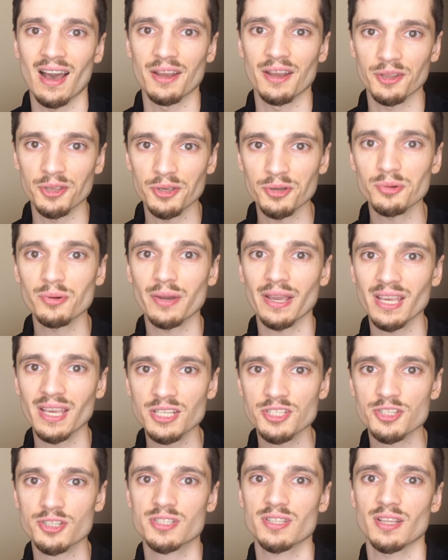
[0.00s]
Are you
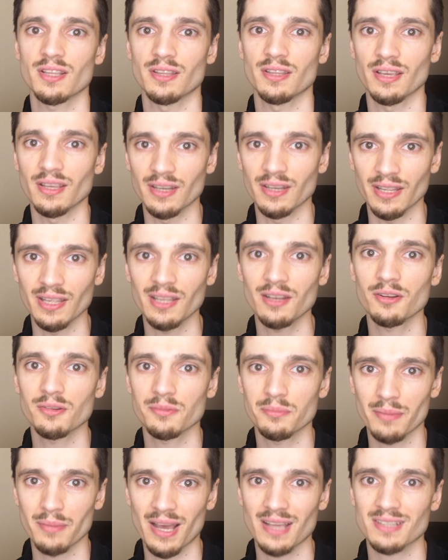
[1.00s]
interested in
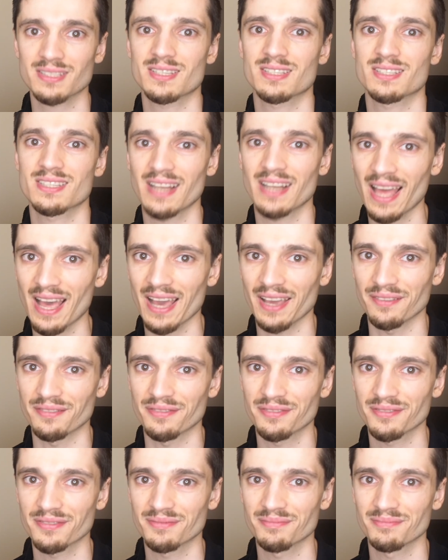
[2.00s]
Elon Musk's life?